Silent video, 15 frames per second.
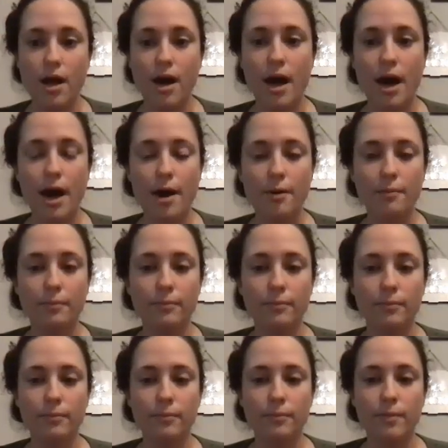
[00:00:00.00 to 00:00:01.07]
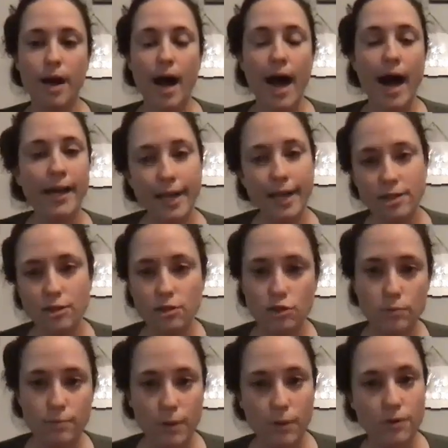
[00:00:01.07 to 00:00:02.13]
I like to do
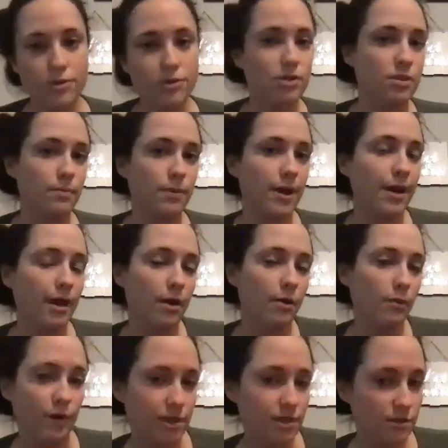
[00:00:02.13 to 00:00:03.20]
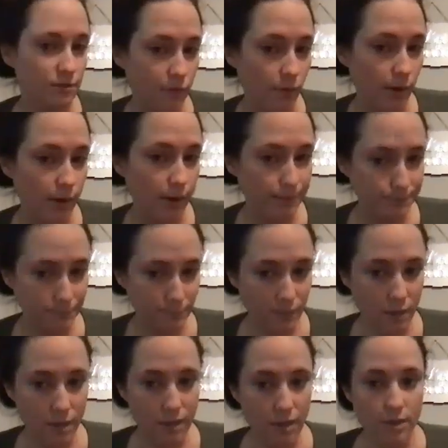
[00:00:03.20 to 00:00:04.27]
both, just depending on what it's for.
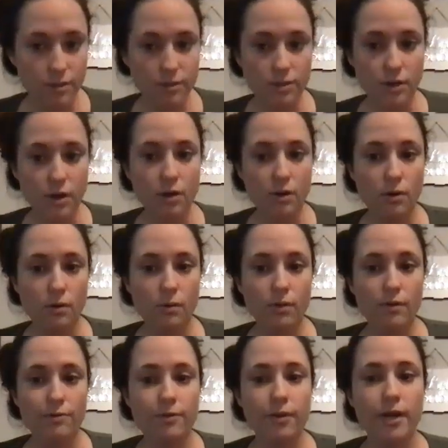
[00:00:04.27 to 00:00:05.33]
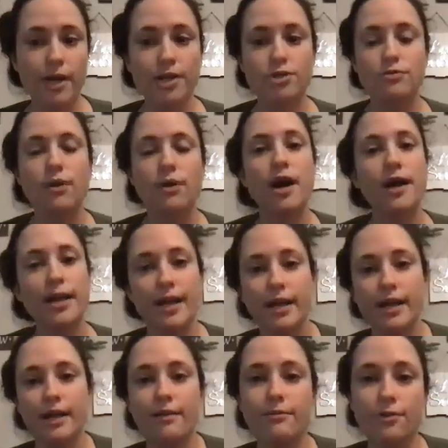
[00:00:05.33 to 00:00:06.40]
So for
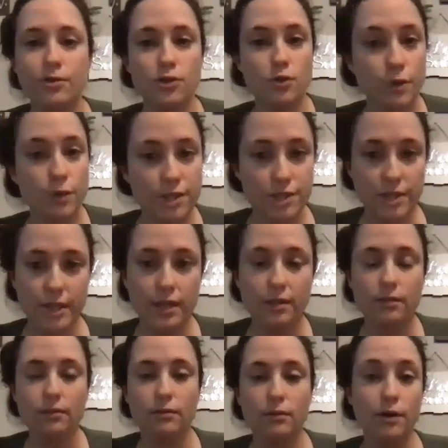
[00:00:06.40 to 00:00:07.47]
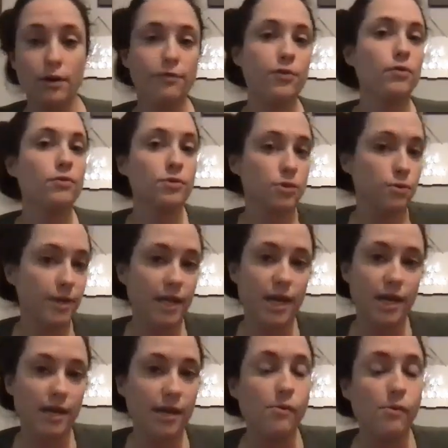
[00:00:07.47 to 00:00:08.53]
electronic, if you're switching or if you're doing that
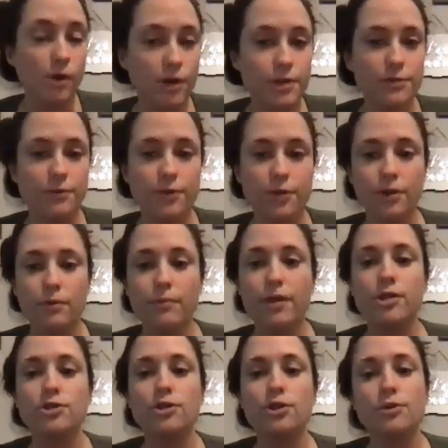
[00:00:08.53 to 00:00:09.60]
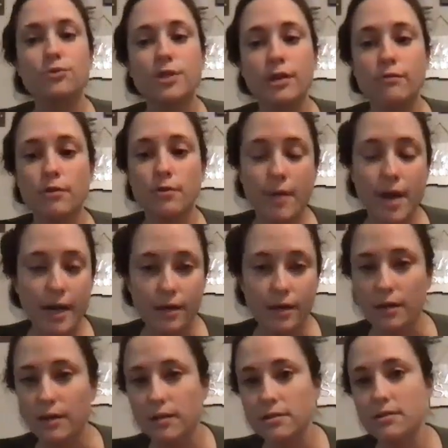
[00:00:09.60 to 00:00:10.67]
and that works for you, make sure you set
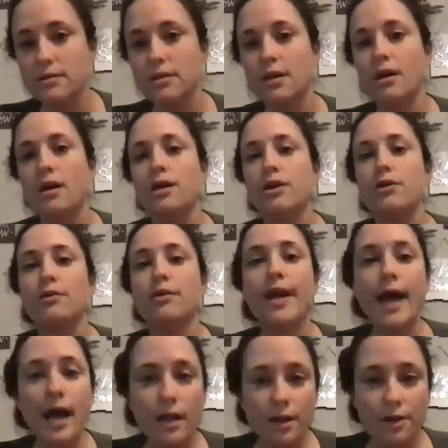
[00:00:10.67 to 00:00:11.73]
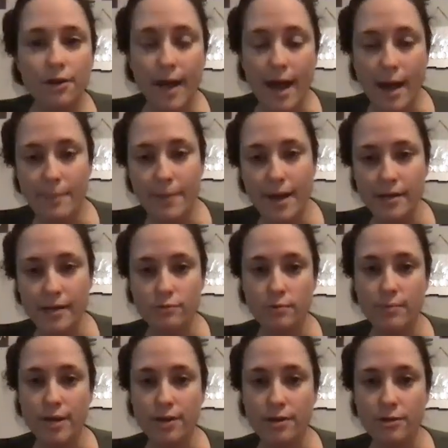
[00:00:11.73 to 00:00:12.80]
reminders. Your calendar app has
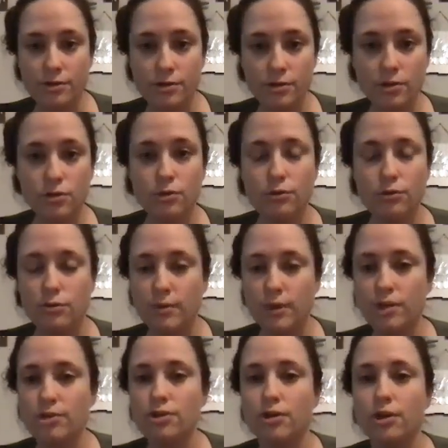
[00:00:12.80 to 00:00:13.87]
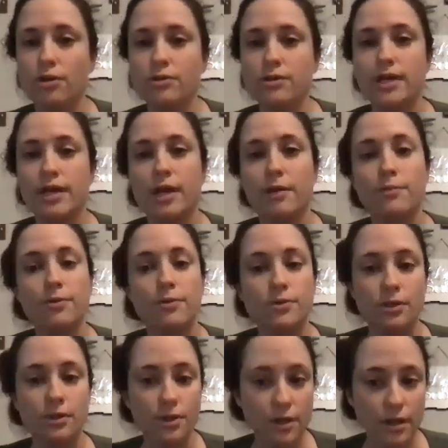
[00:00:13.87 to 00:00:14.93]
reminders too, so make sure you're setting up those
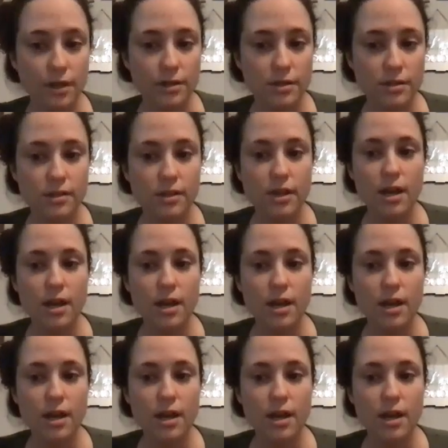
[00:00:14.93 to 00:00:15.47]
alerts.